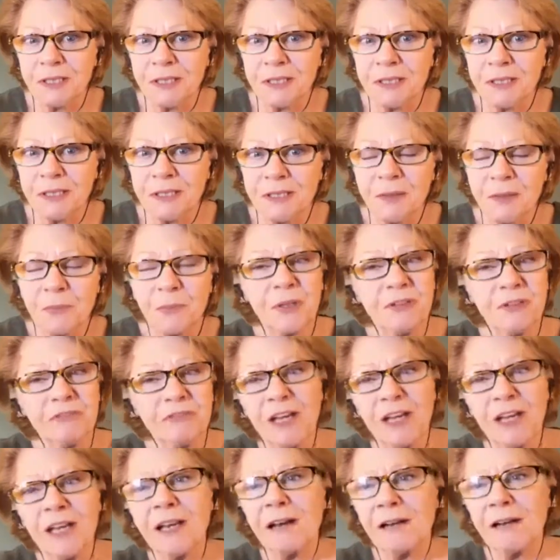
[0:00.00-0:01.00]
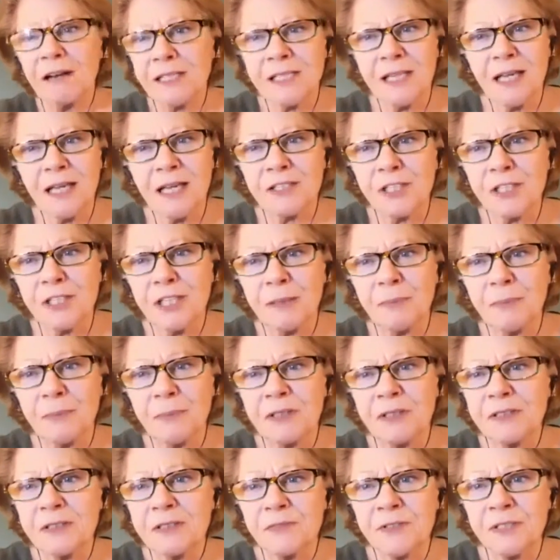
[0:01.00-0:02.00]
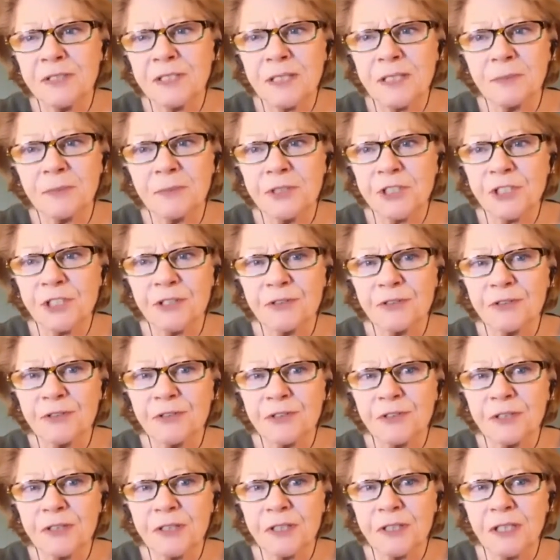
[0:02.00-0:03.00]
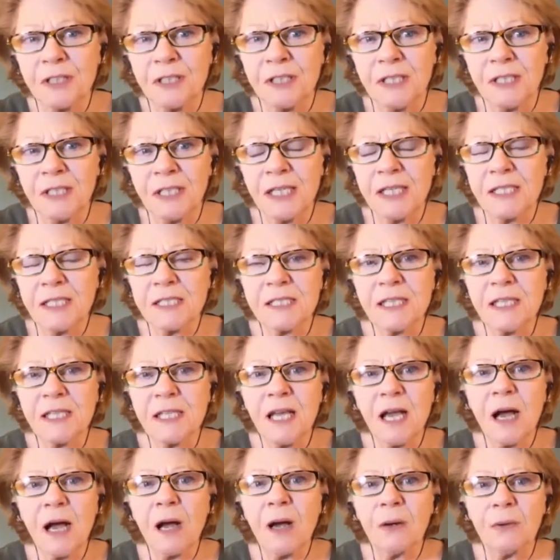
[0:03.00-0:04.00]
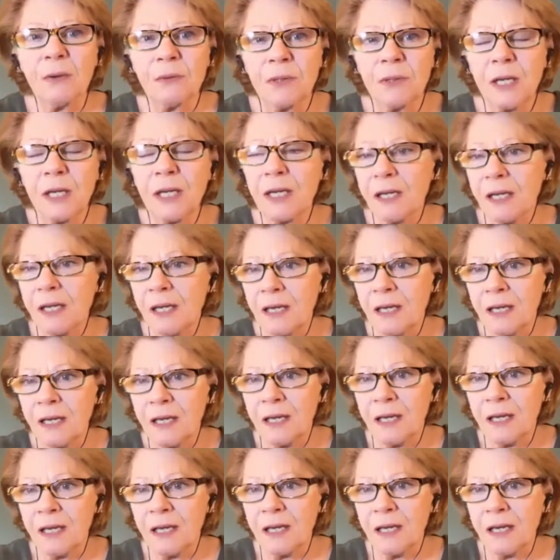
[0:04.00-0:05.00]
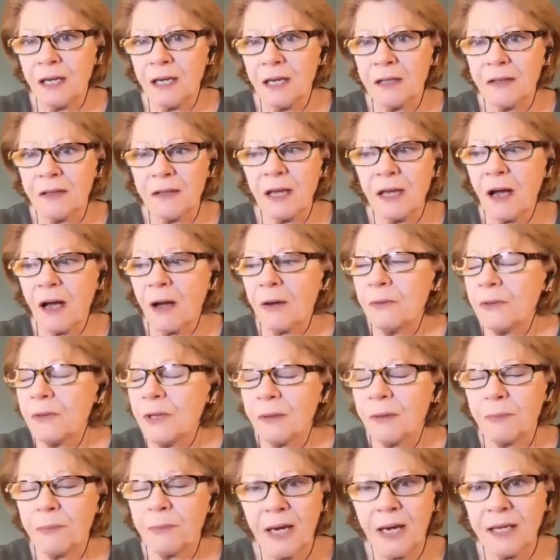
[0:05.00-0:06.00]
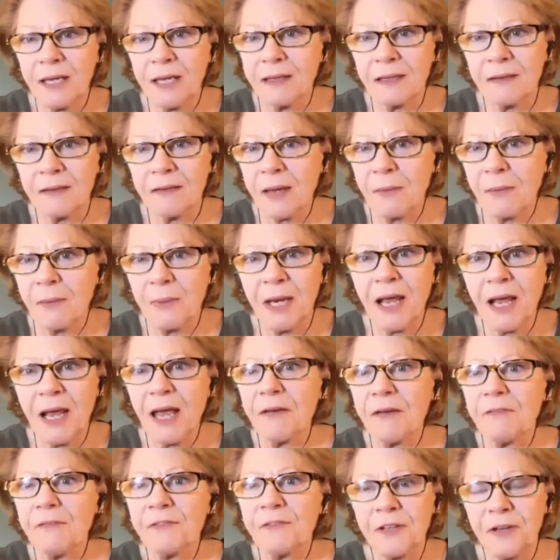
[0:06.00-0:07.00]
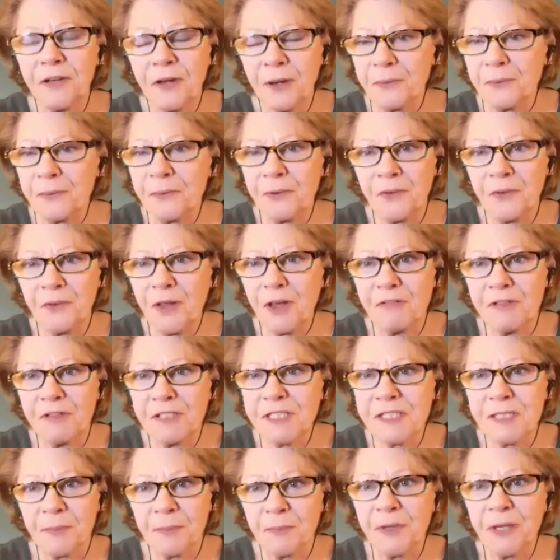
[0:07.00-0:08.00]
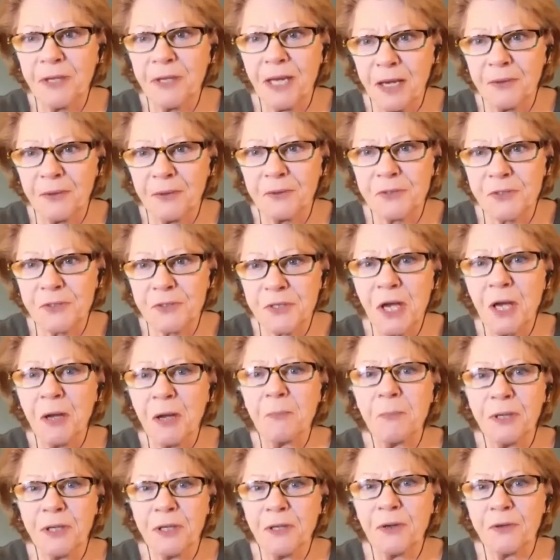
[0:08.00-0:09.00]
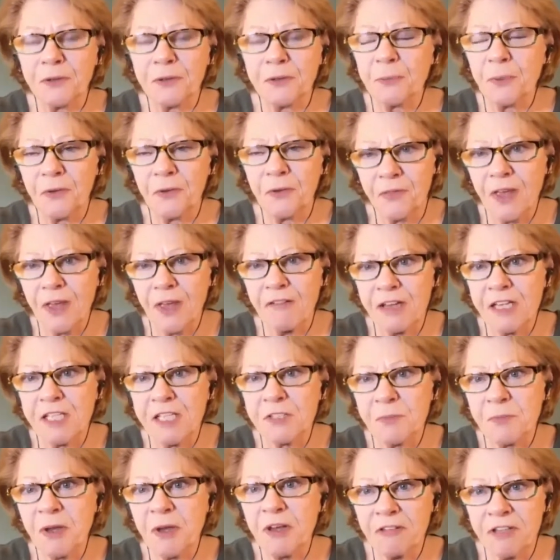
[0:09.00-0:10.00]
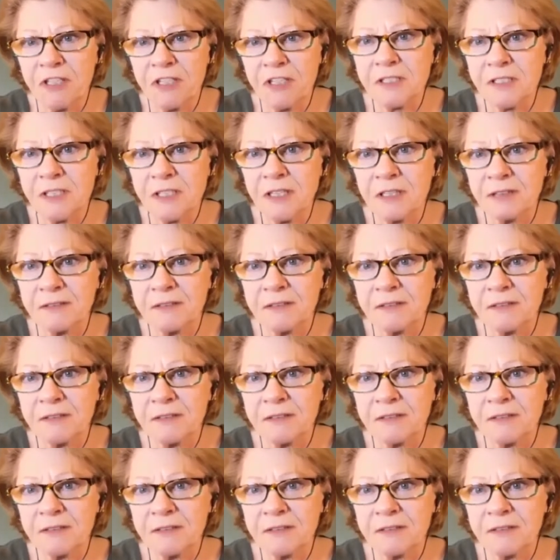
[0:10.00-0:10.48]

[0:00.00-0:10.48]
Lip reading: than we realize, actually, because for some children, it's the only way that they will ever know that there is something else beyond what they're experiencing.